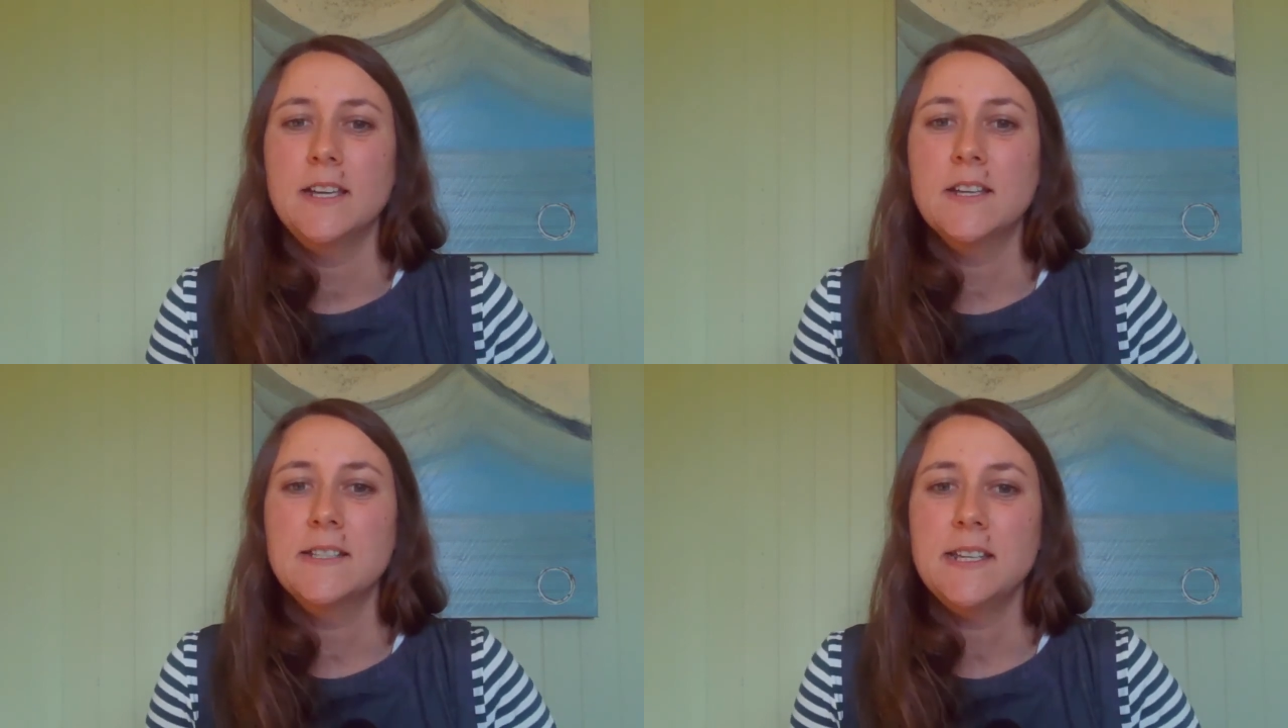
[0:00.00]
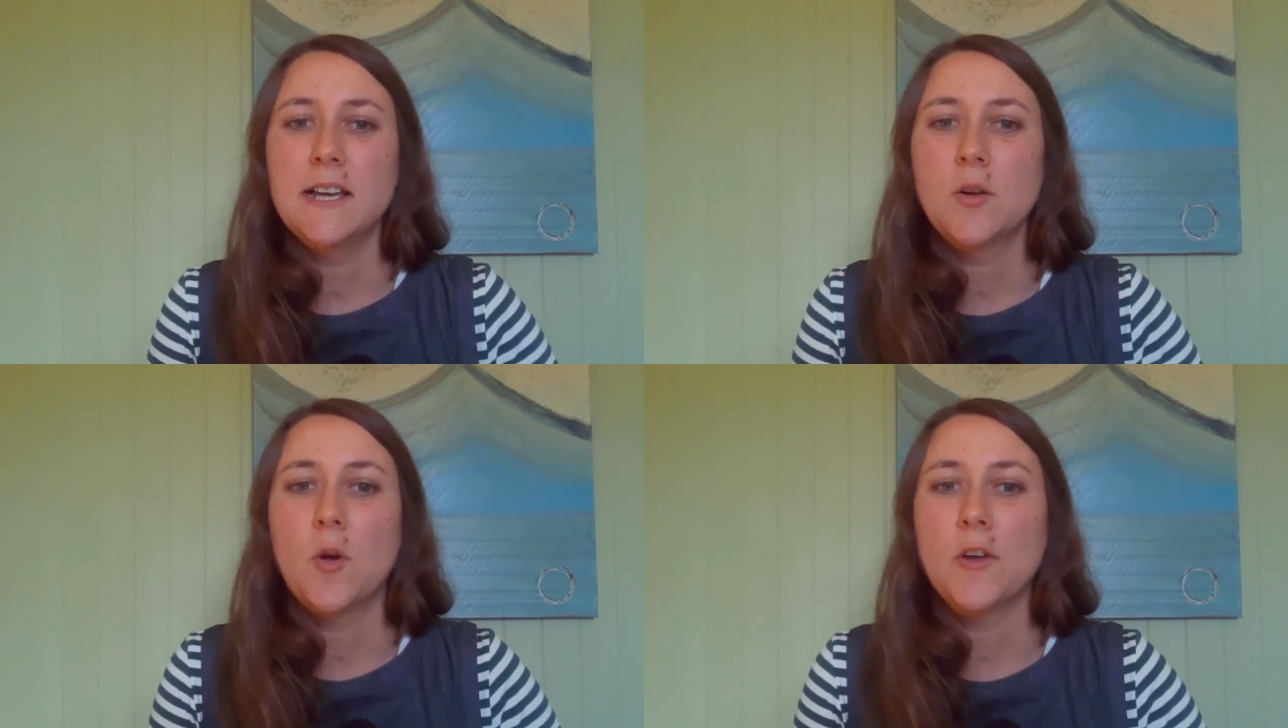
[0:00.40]
You can
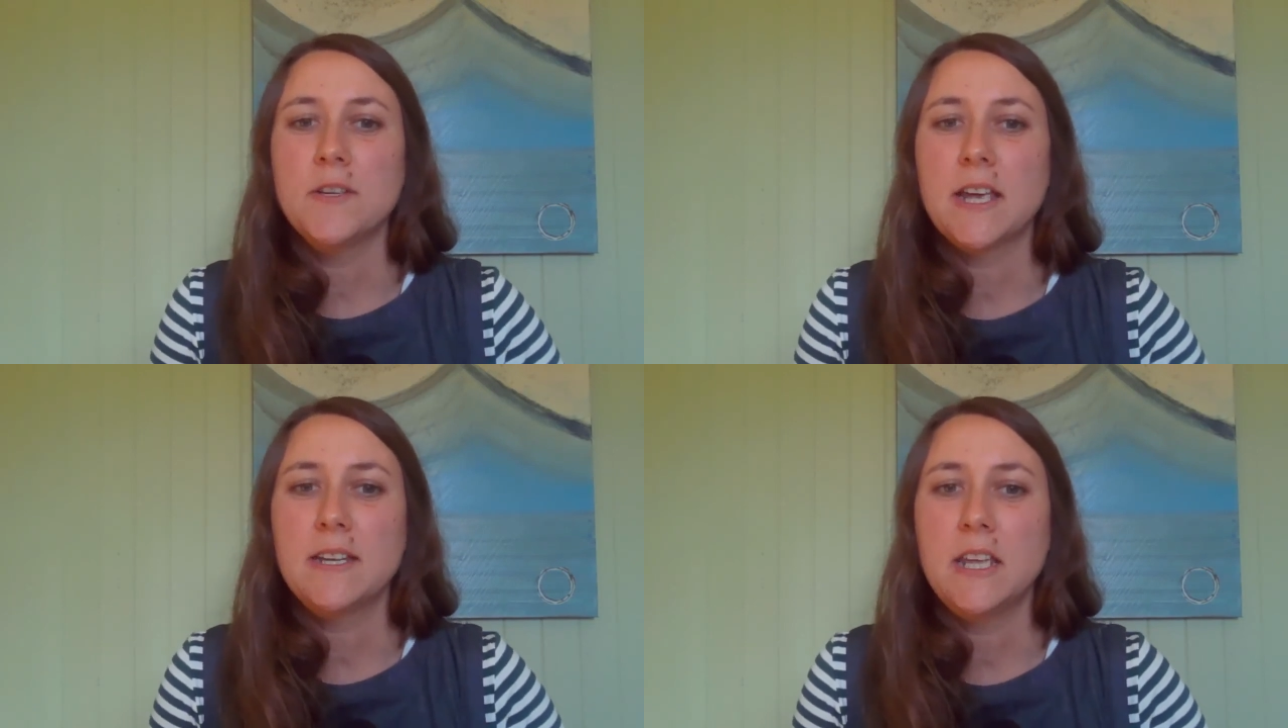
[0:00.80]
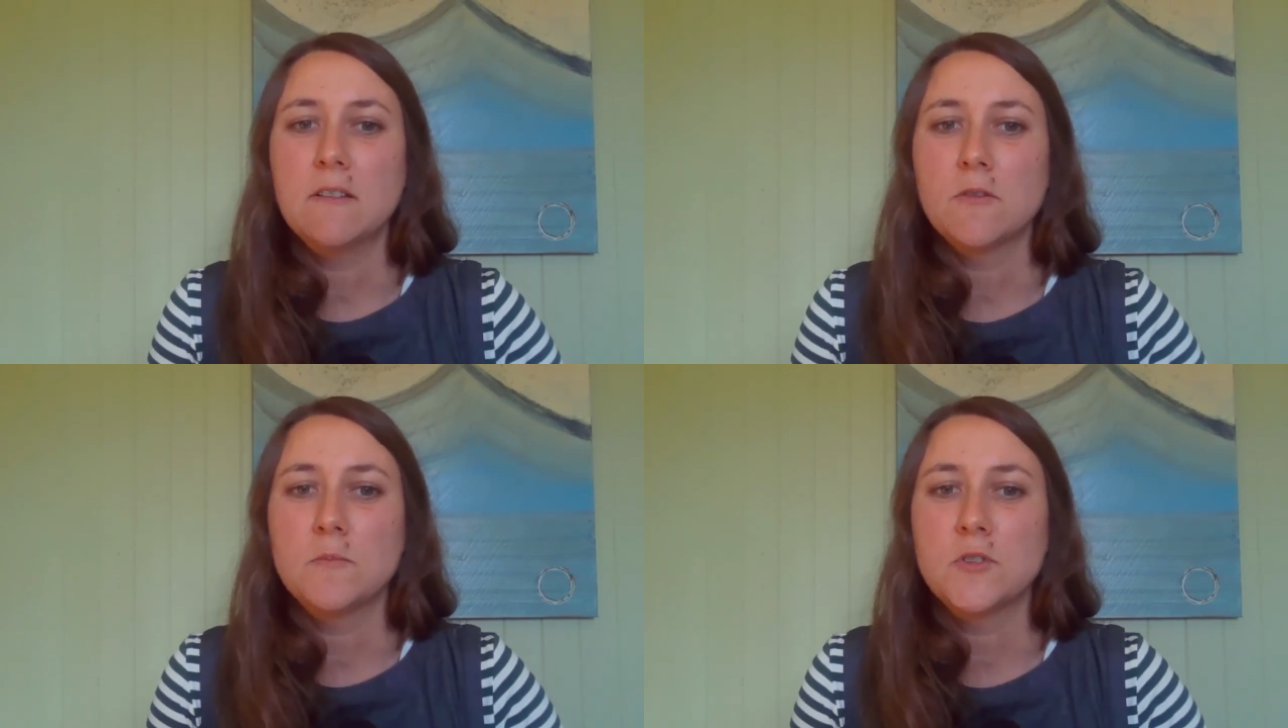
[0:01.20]
see a quote down
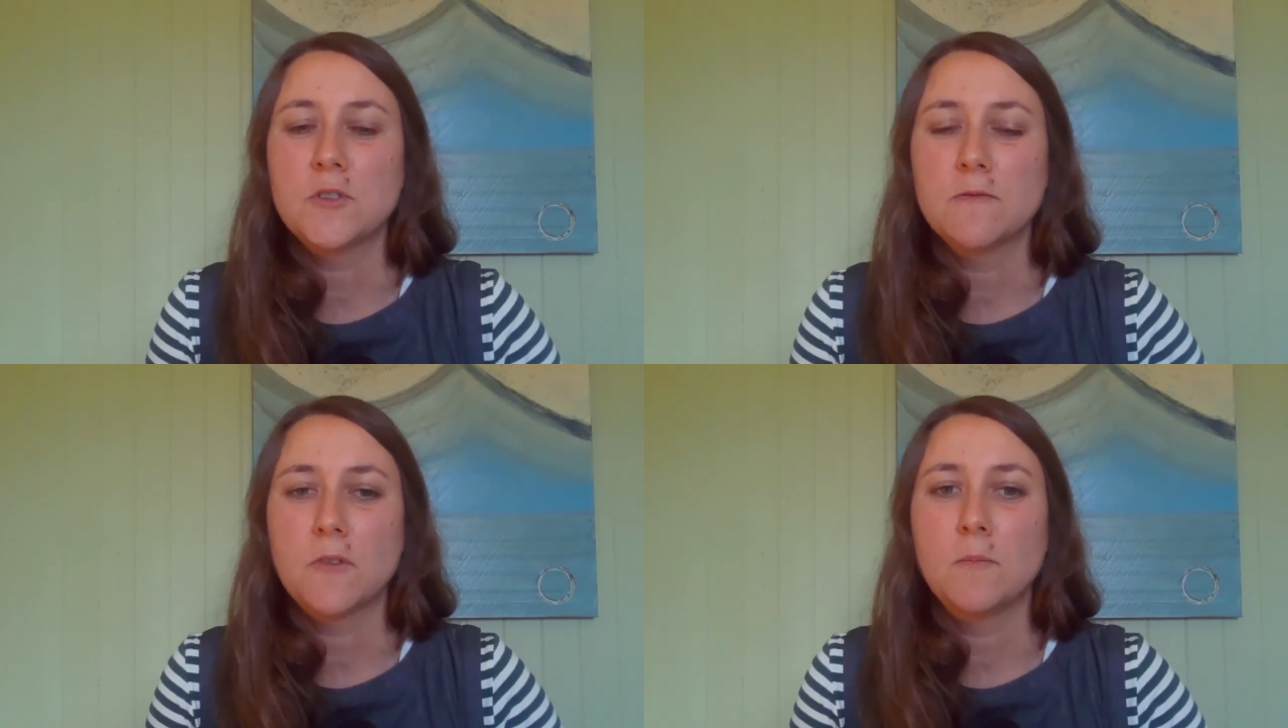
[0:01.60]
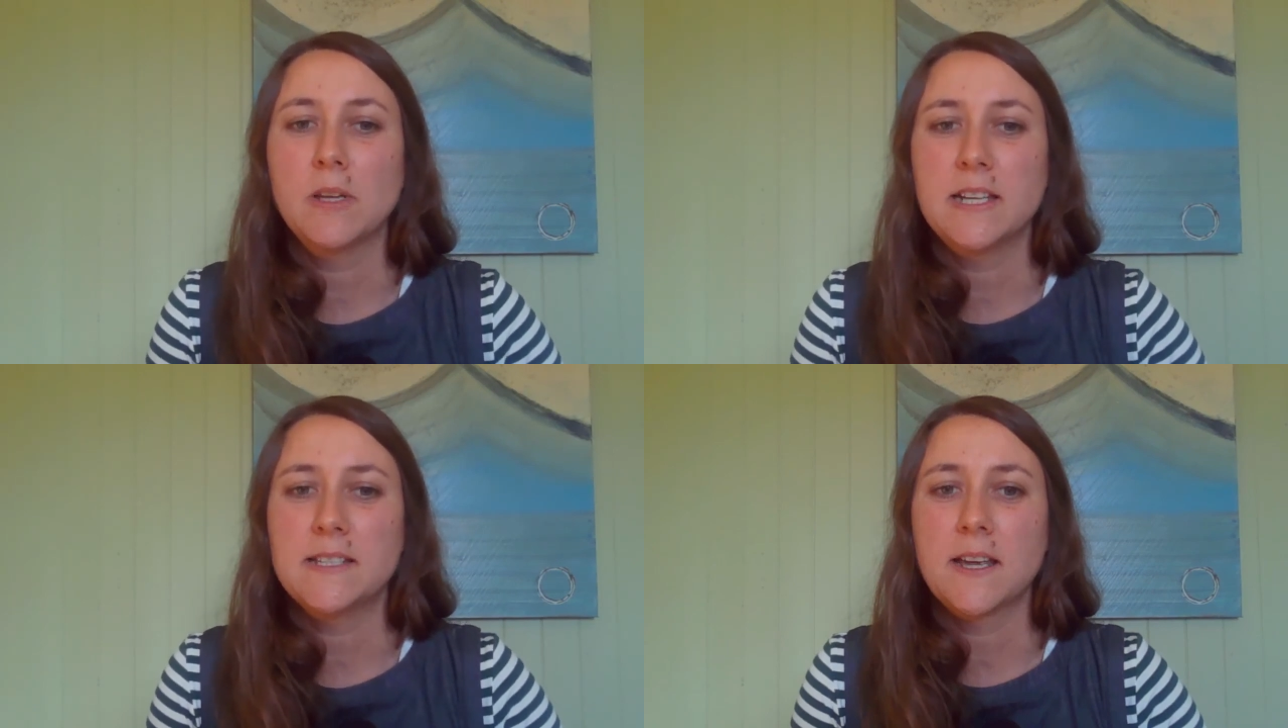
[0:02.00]
here
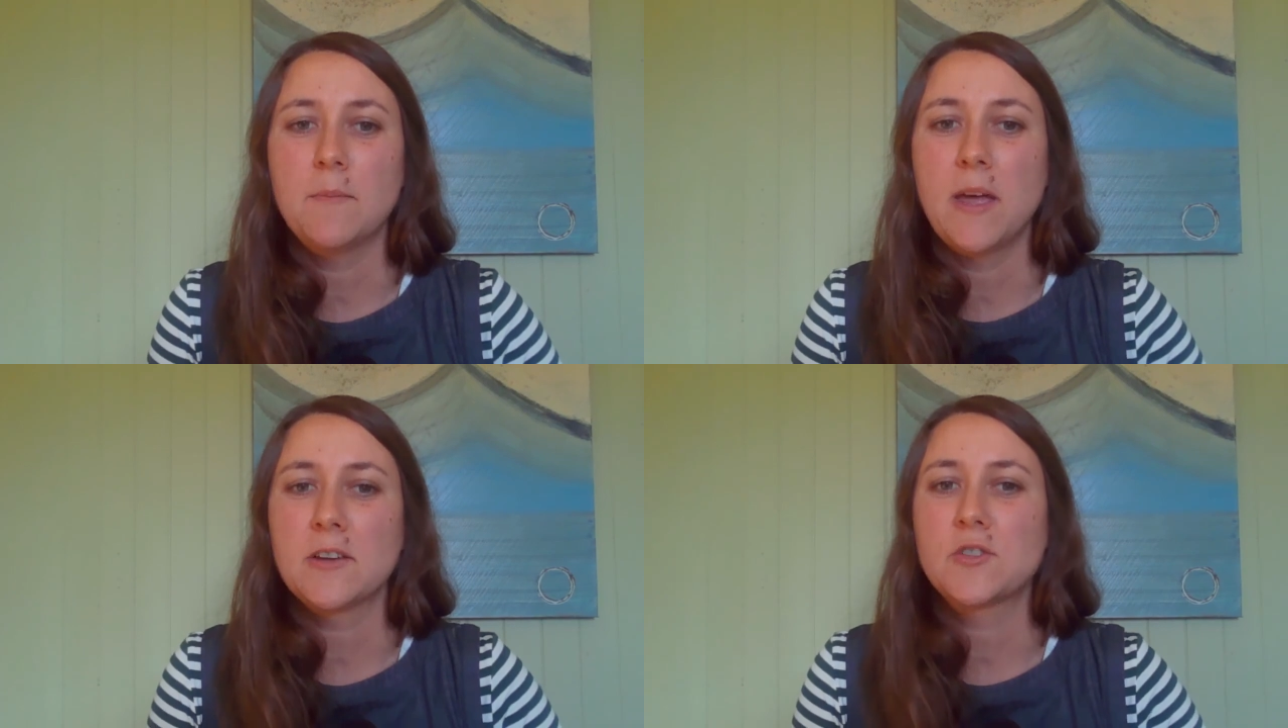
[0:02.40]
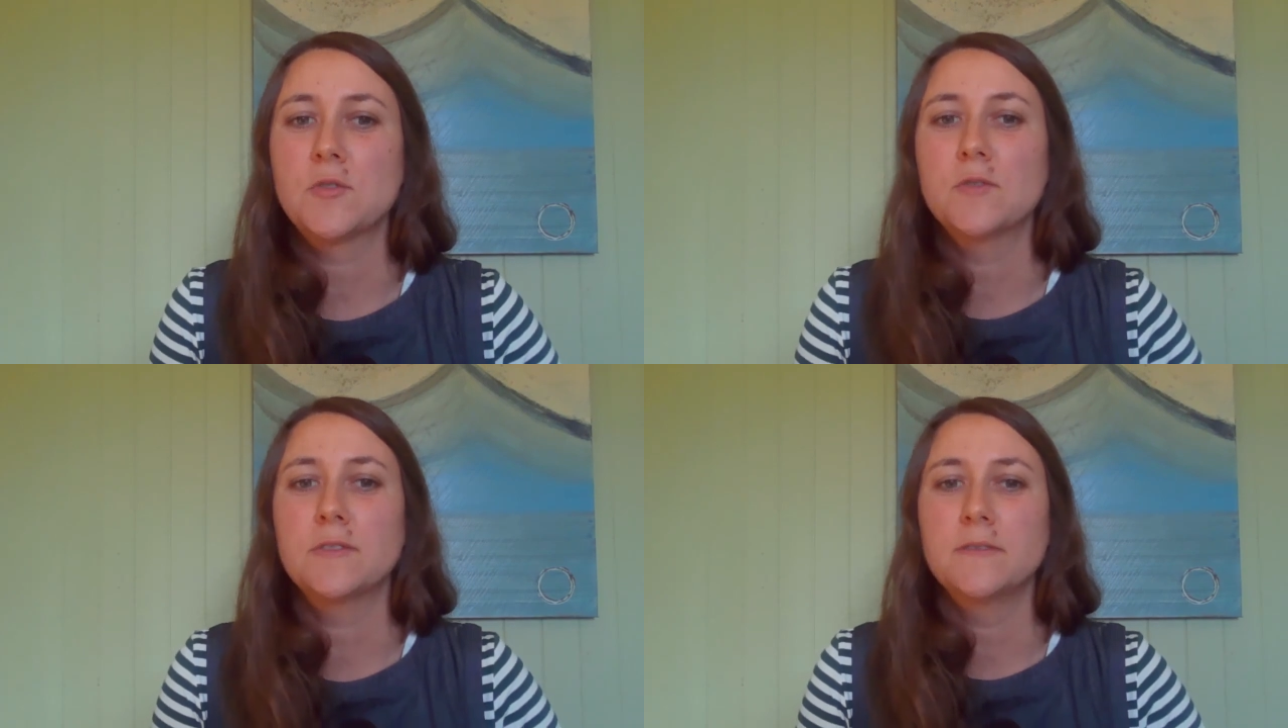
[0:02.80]
from Lisa about
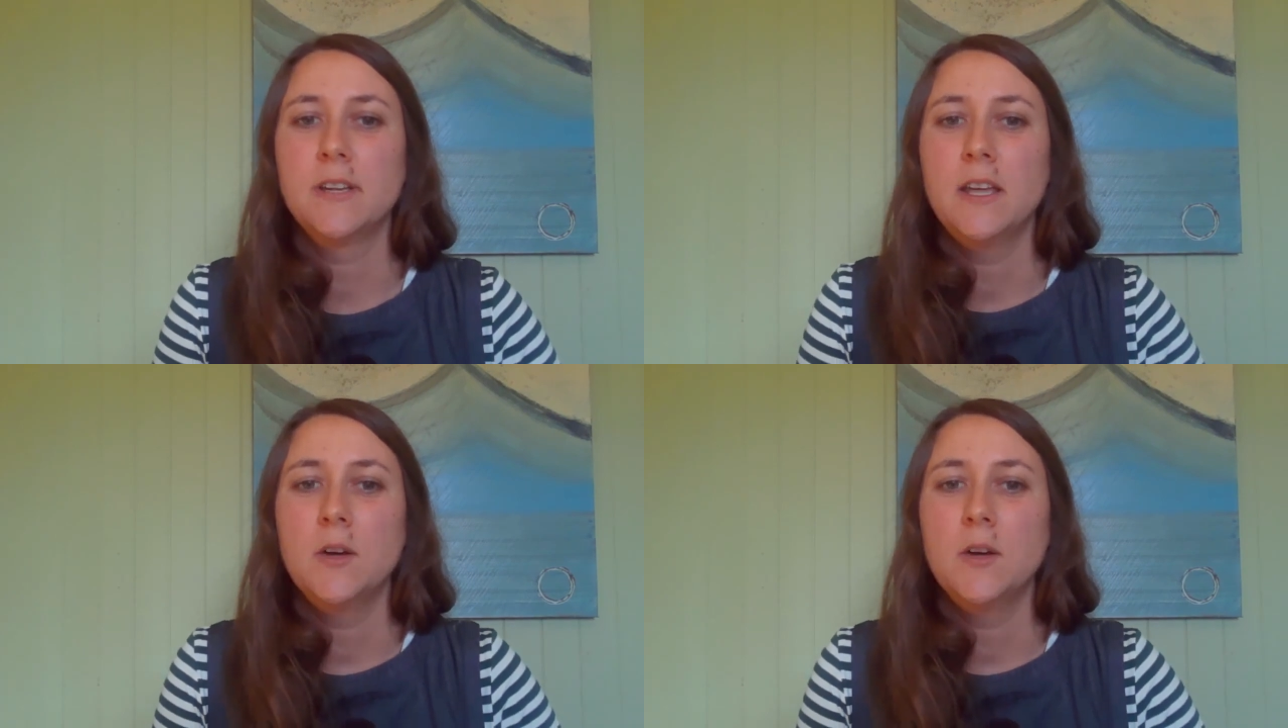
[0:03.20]
Sean.